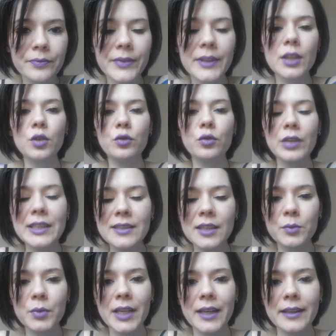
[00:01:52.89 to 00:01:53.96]
The
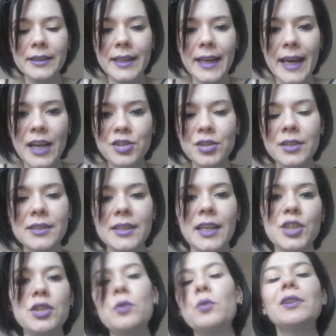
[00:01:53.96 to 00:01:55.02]
reason behind the action is
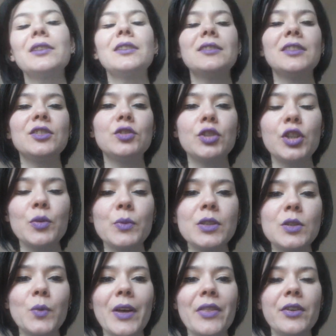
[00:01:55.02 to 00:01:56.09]
actually what
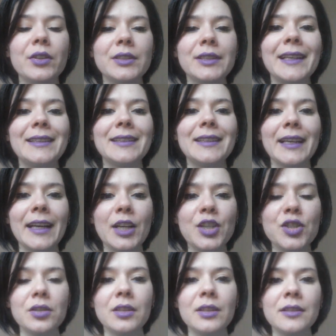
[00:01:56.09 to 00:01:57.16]
determines whether that
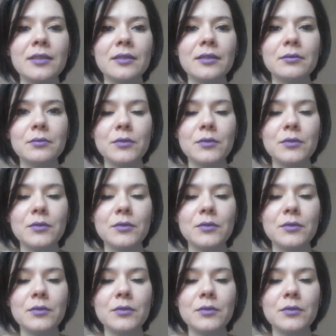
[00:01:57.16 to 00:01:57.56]
action is